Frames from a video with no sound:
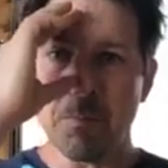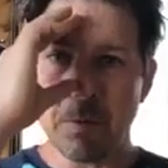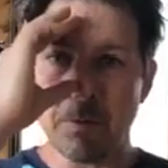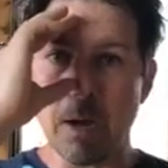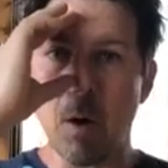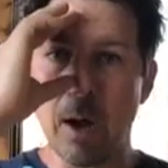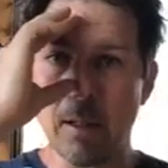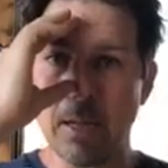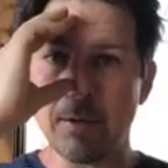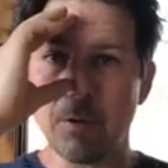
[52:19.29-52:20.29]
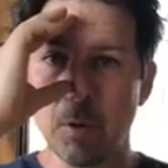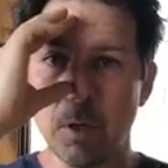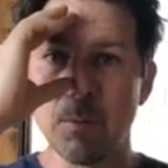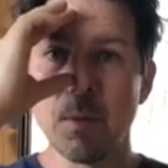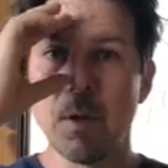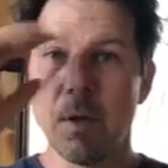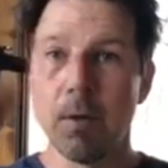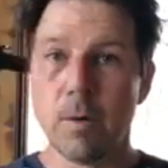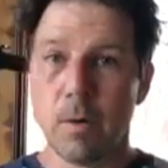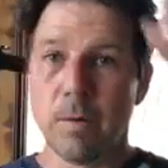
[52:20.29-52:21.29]
This is how I like to do it.
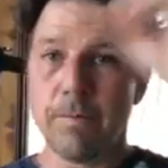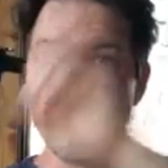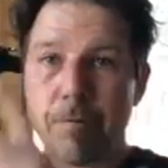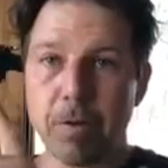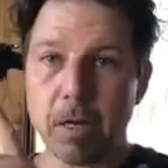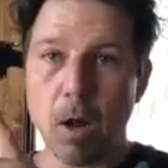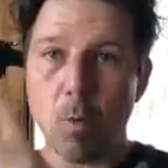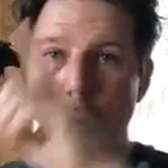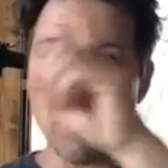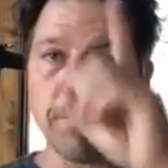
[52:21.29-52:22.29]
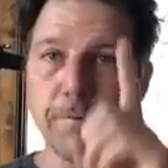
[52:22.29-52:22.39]
15 on one,